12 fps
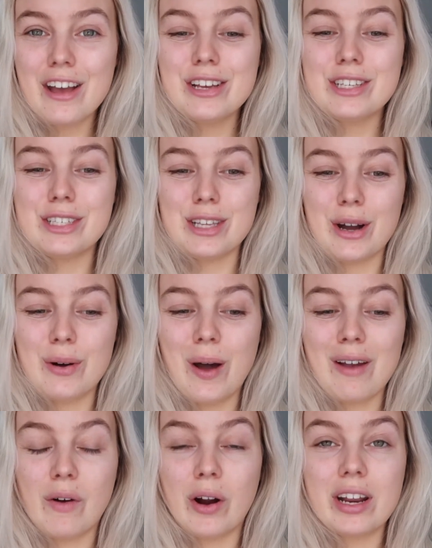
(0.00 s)
So
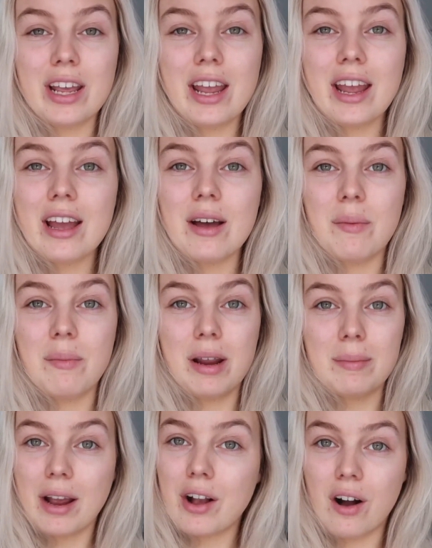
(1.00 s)
I've already made
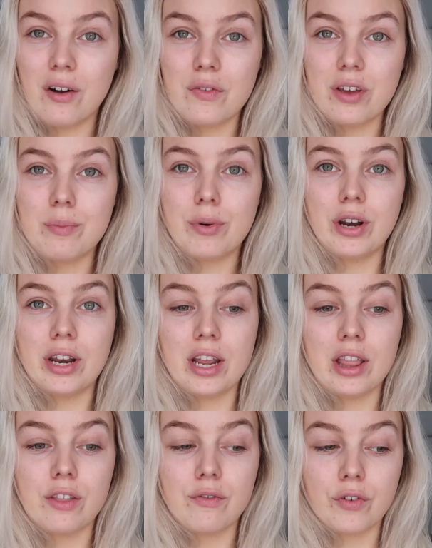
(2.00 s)
my coffee, put it
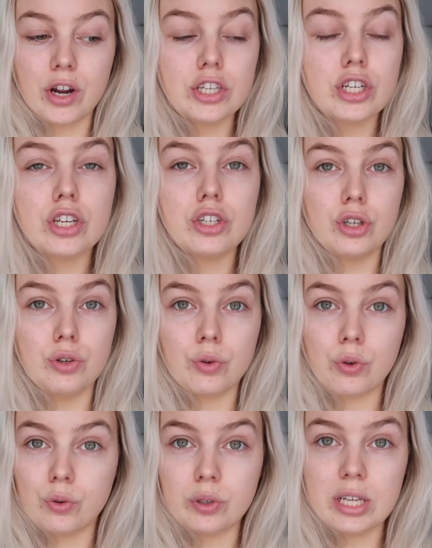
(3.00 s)
in the fridge to
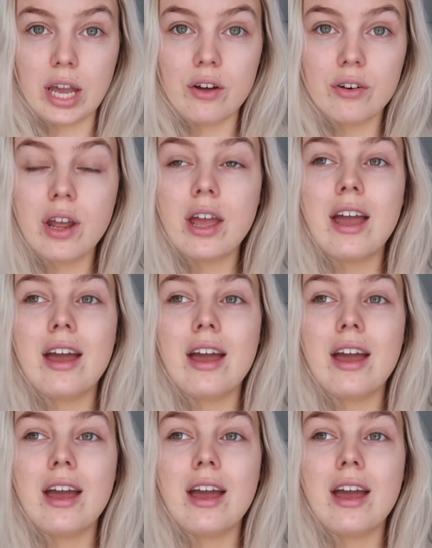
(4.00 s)
cool down.